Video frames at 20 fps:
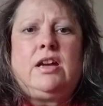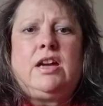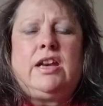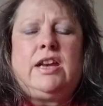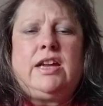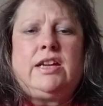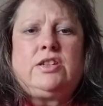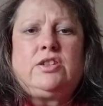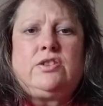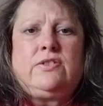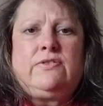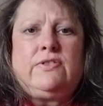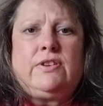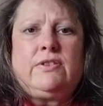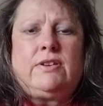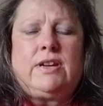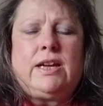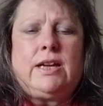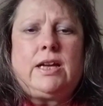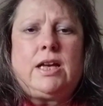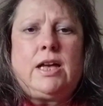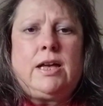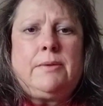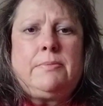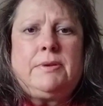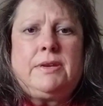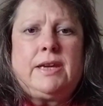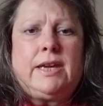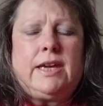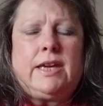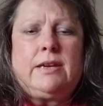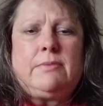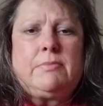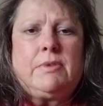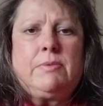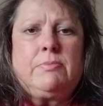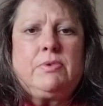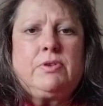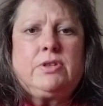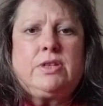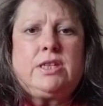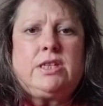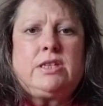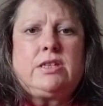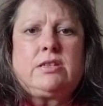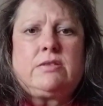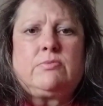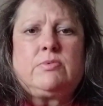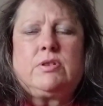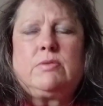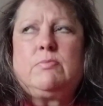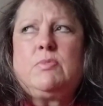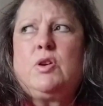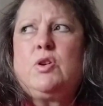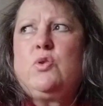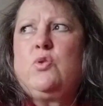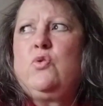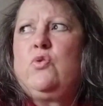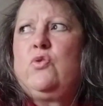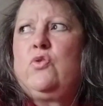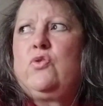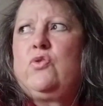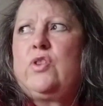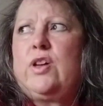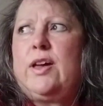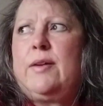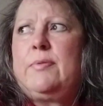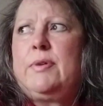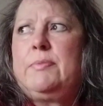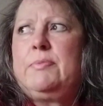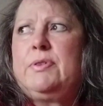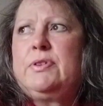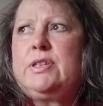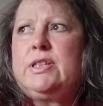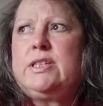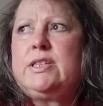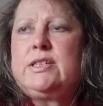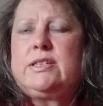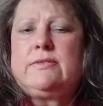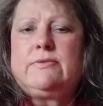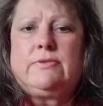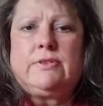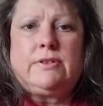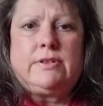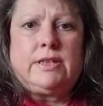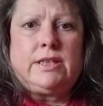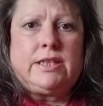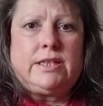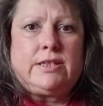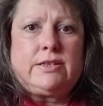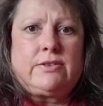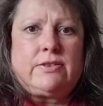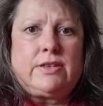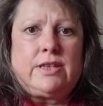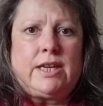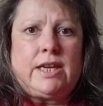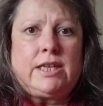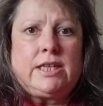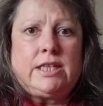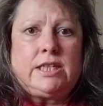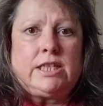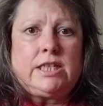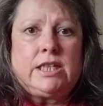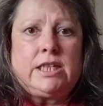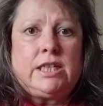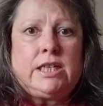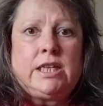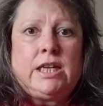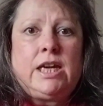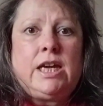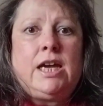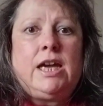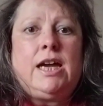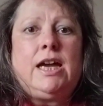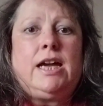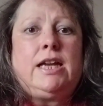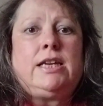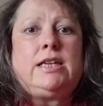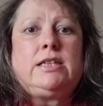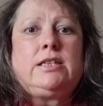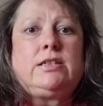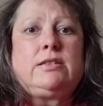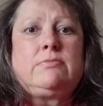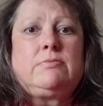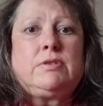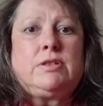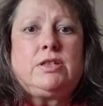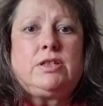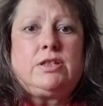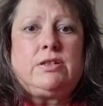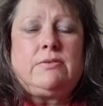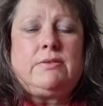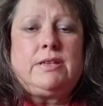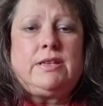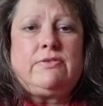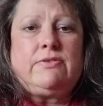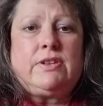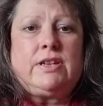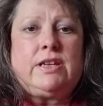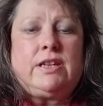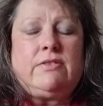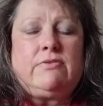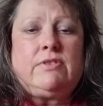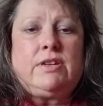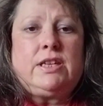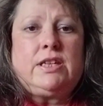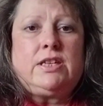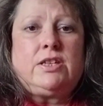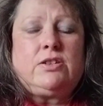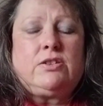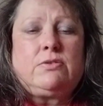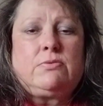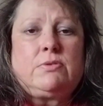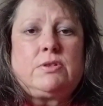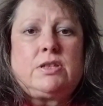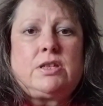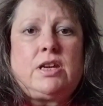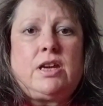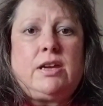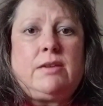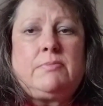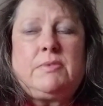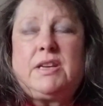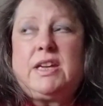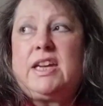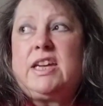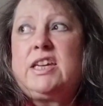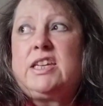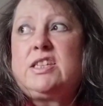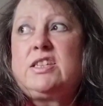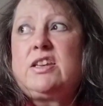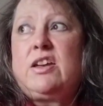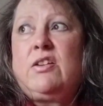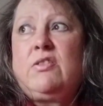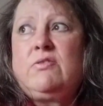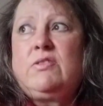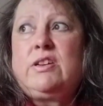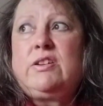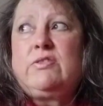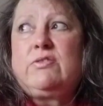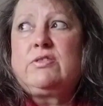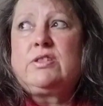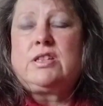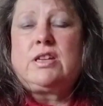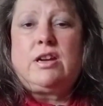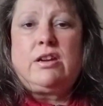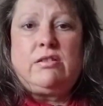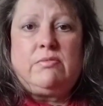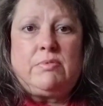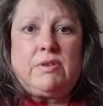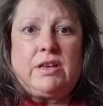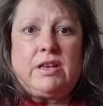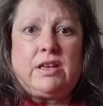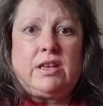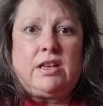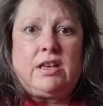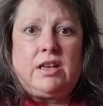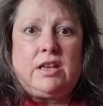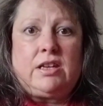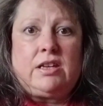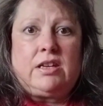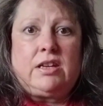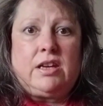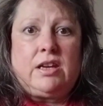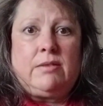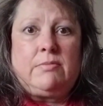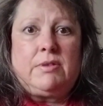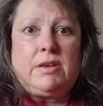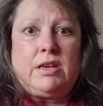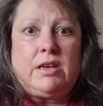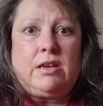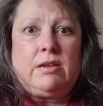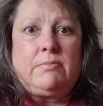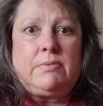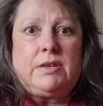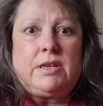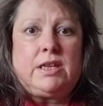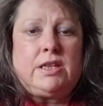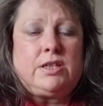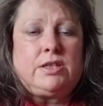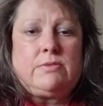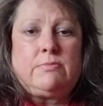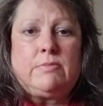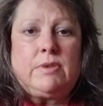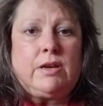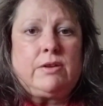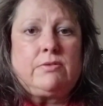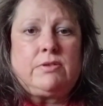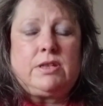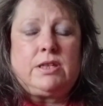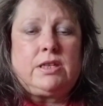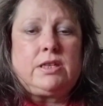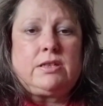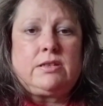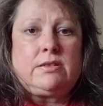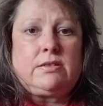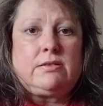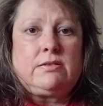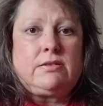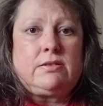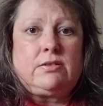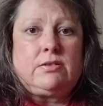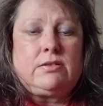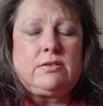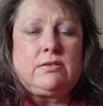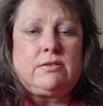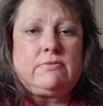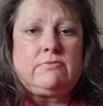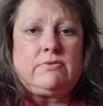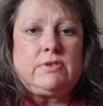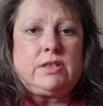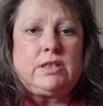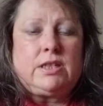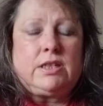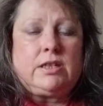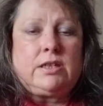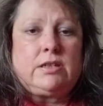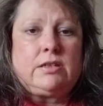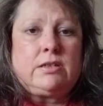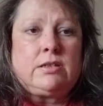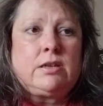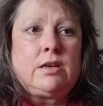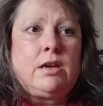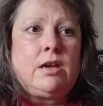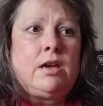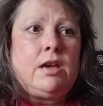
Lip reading: and I just feel like hibernating, and my body doesn't want to move, and my body doesn't feel like it's got the energy, and it doesn't want to do anything. It really just wants to hibernate. It's only October, and I'm in hibernation mode, and it's just ridiculous.